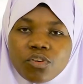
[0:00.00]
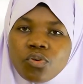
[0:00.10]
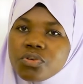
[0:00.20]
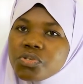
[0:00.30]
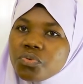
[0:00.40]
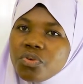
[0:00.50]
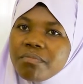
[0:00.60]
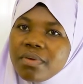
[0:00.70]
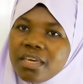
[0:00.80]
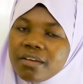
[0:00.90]
Go
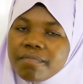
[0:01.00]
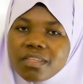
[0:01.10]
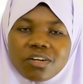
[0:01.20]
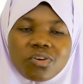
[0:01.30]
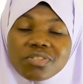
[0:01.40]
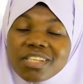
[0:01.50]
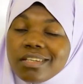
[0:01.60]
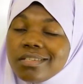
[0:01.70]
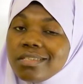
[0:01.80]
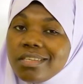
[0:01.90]
swimming, go
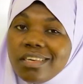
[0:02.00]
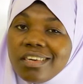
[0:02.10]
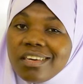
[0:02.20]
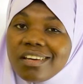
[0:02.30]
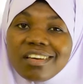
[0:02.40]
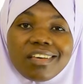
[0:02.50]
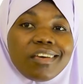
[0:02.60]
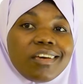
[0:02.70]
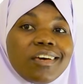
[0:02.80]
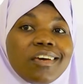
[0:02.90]
sightseeing,
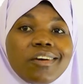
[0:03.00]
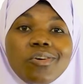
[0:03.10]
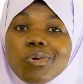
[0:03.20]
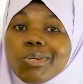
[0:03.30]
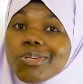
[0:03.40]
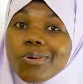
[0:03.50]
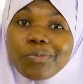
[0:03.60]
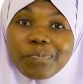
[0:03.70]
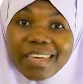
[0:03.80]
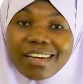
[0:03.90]
go
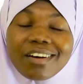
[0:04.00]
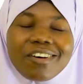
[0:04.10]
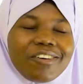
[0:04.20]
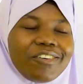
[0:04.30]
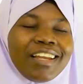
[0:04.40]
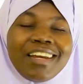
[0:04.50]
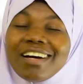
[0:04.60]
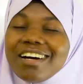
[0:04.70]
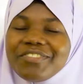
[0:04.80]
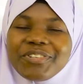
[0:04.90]
shopping. Oh, I
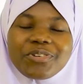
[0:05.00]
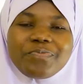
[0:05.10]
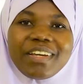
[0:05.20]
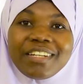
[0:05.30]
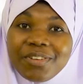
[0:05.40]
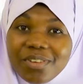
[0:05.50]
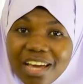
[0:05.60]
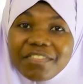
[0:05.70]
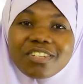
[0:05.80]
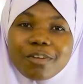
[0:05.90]
love shopping. Do you
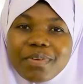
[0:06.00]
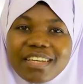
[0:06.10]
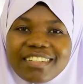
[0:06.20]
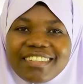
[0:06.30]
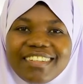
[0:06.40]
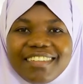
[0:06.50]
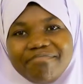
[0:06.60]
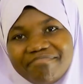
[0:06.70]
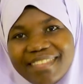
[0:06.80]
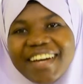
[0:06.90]
love shopping?
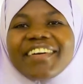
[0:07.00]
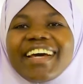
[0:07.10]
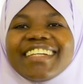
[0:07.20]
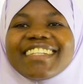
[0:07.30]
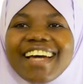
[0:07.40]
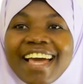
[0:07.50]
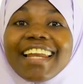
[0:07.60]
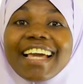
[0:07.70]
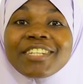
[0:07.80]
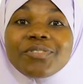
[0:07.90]
All right, I
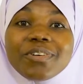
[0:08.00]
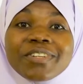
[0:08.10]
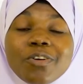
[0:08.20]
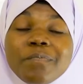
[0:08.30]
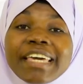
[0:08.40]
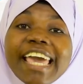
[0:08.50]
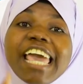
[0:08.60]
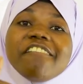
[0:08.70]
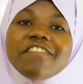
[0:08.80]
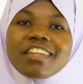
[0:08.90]
like to go shopping
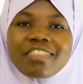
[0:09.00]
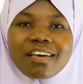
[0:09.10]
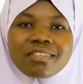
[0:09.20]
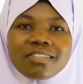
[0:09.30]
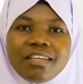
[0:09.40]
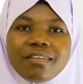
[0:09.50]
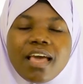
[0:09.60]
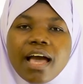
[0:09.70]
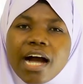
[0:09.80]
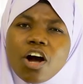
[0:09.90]
every Thursday.
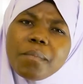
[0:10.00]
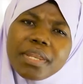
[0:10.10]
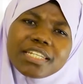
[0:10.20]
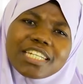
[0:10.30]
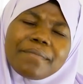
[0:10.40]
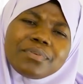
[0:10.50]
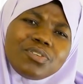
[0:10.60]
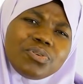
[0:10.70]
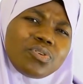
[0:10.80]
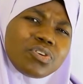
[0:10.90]
How many times do
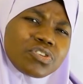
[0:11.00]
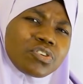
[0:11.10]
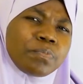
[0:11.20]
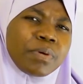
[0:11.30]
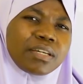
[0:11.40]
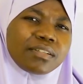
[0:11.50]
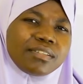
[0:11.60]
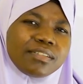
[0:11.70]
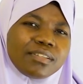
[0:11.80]
you go shopping?